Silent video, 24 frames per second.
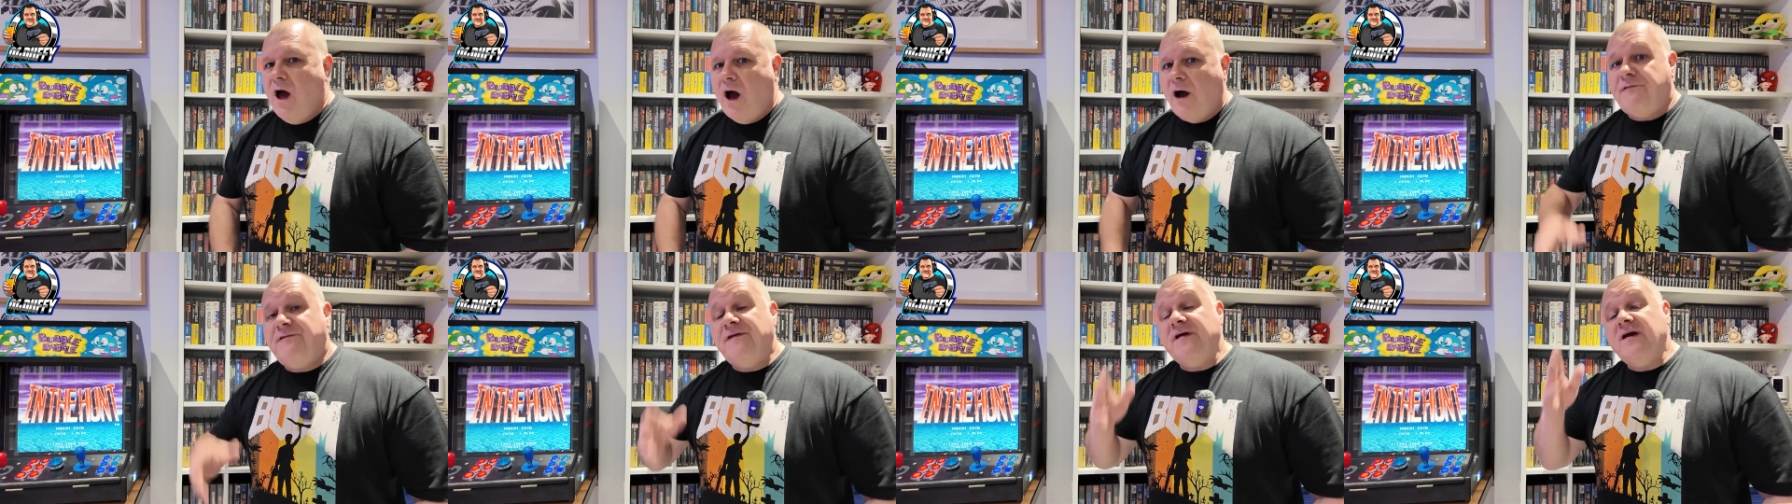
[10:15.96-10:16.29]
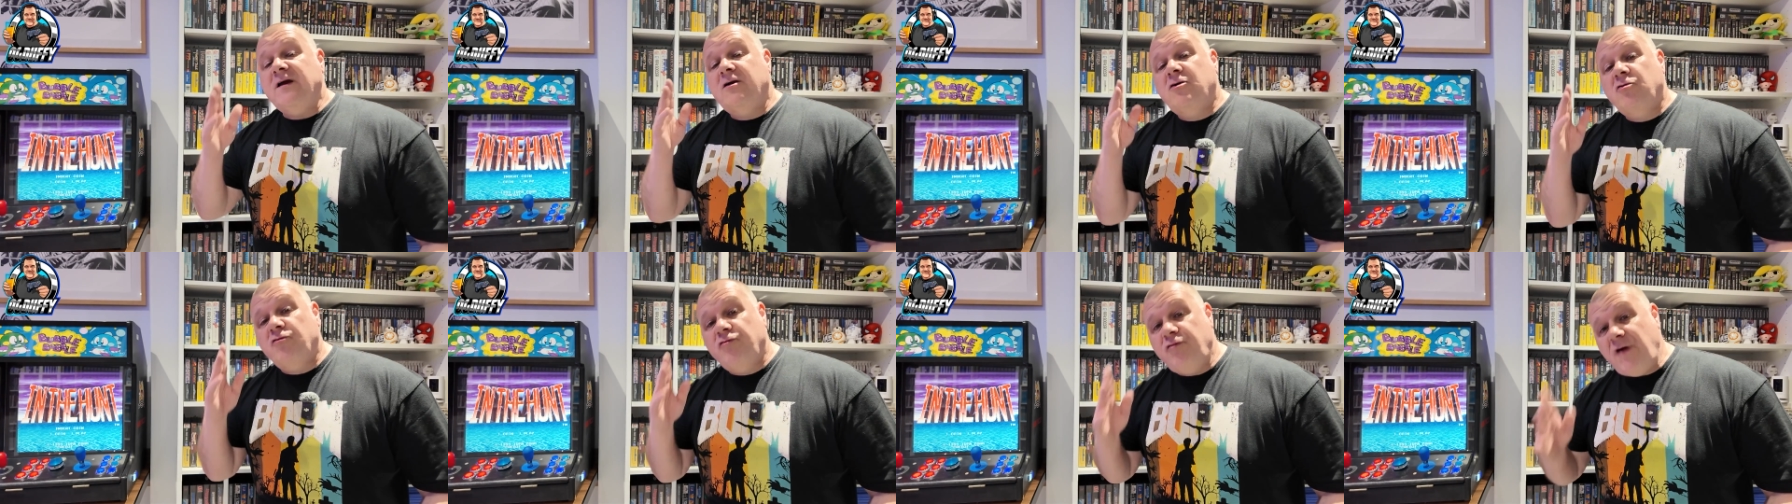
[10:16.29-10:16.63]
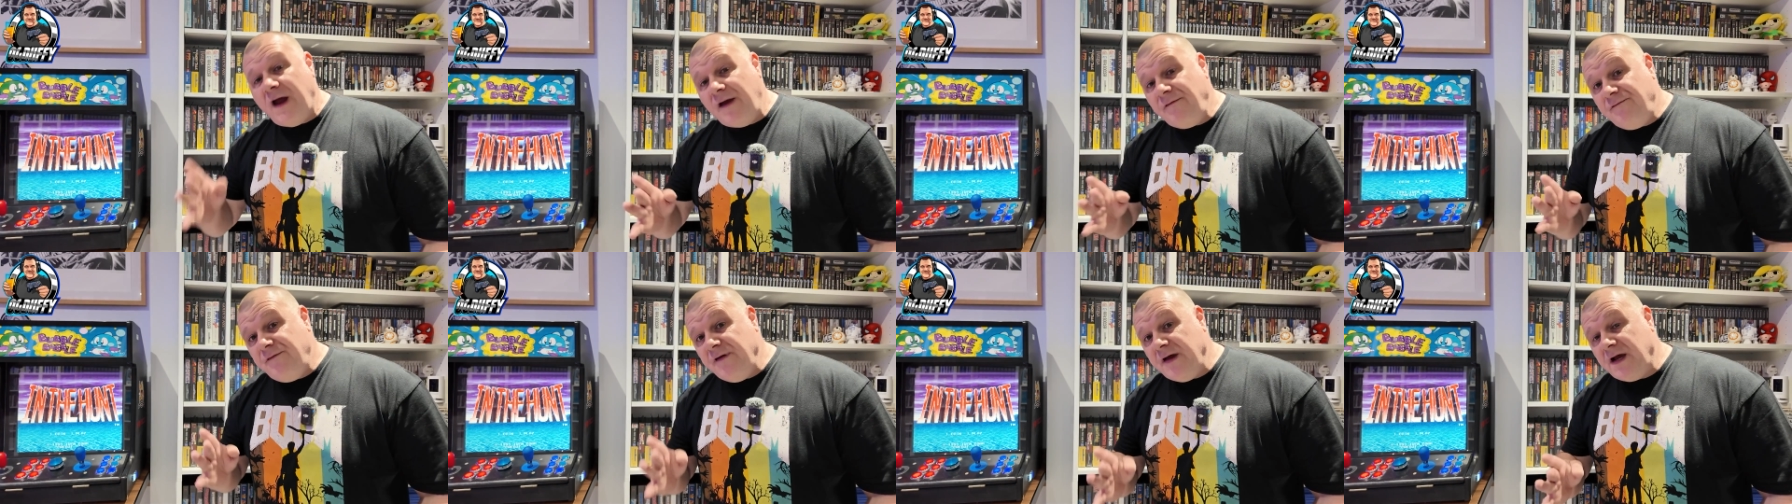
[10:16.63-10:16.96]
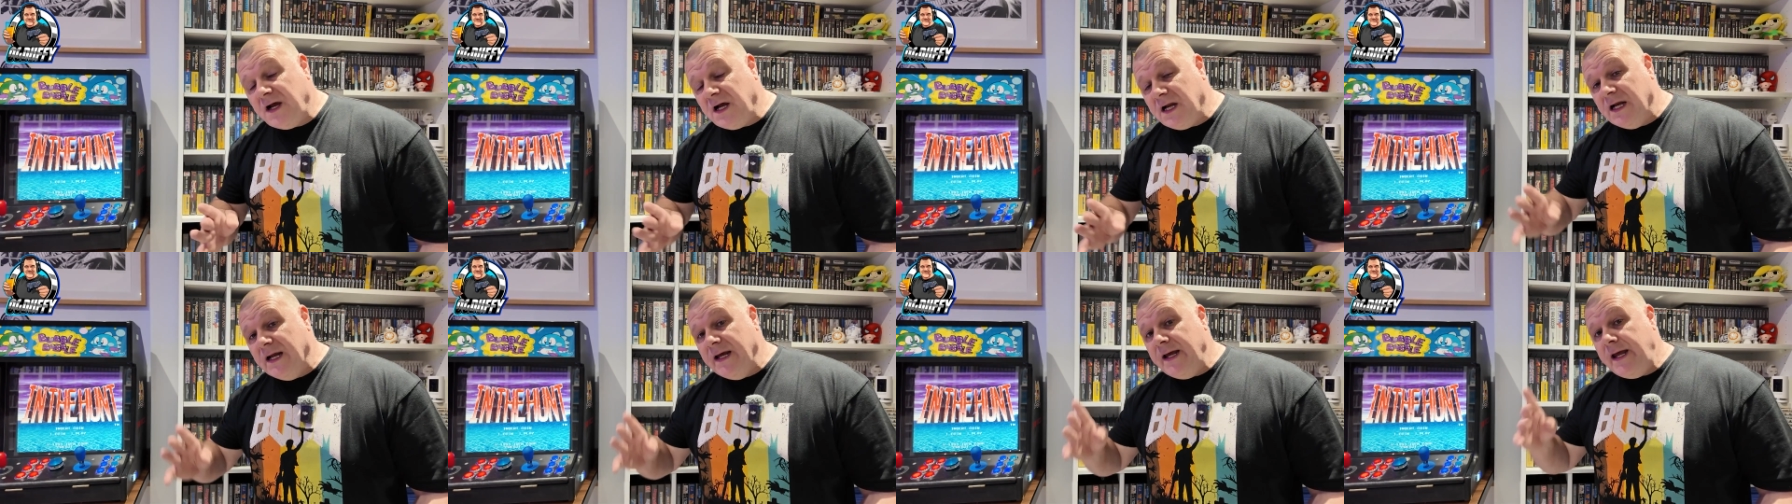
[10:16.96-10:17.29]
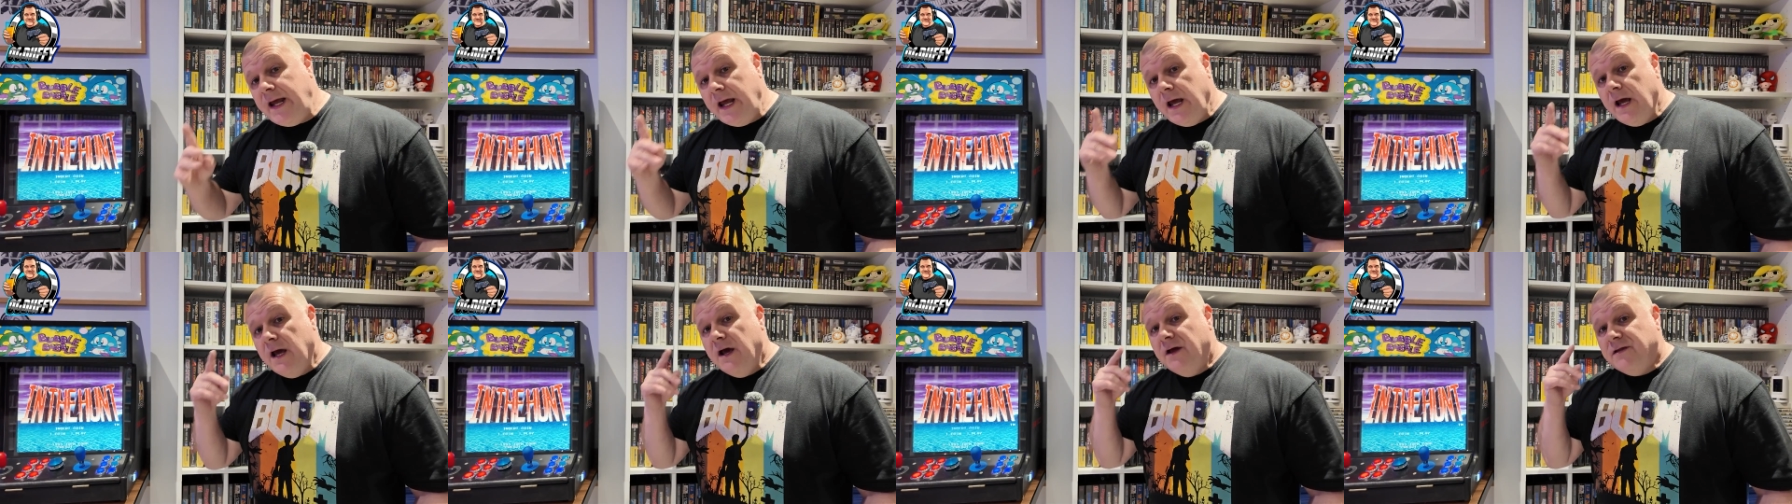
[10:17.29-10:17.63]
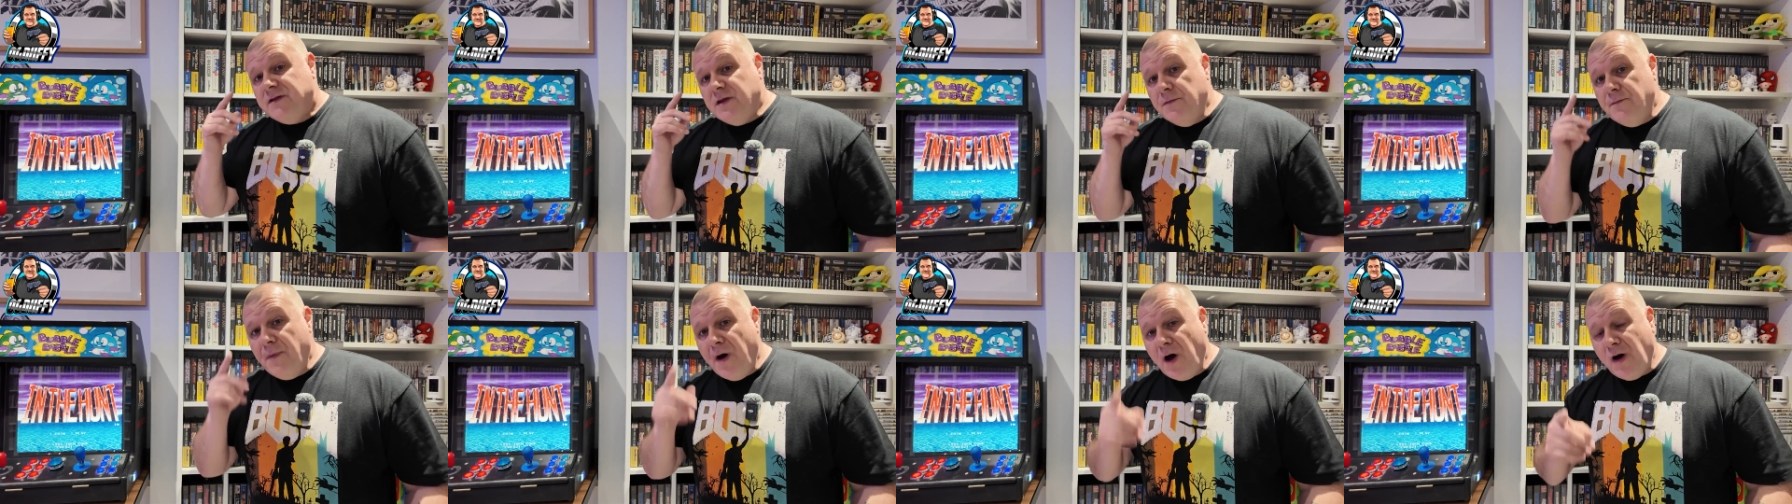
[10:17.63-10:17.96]
I think graphically,
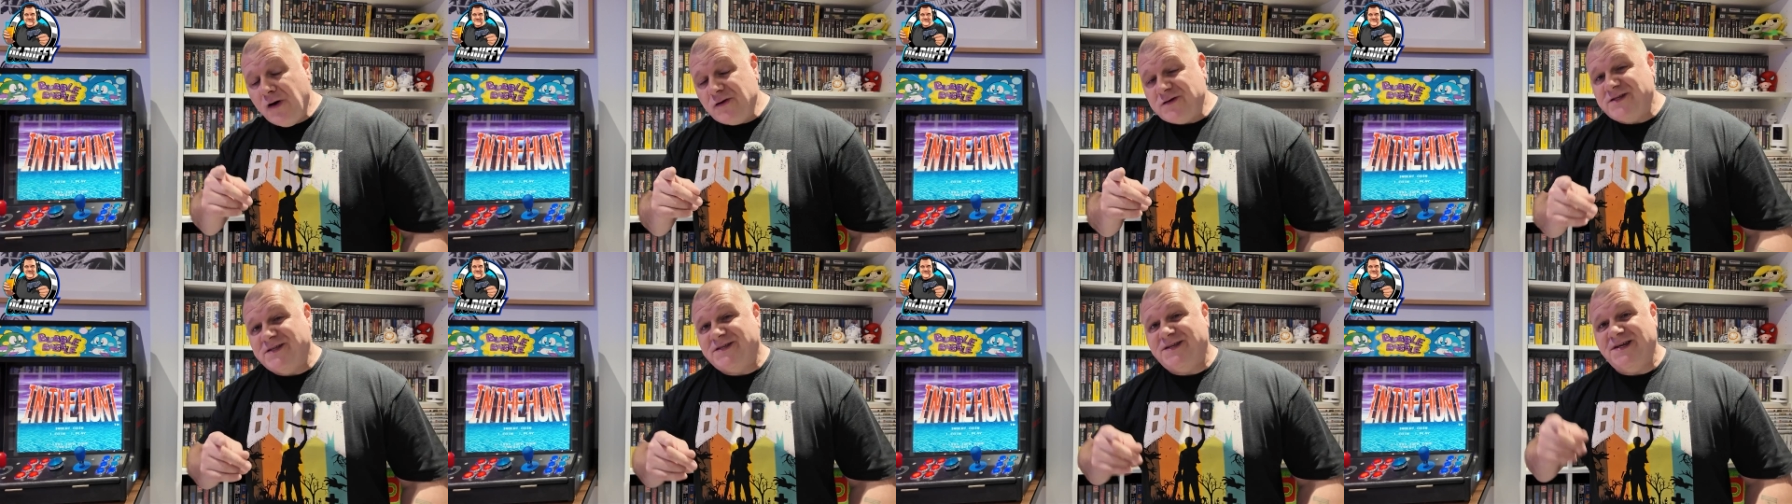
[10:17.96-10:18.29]
the Master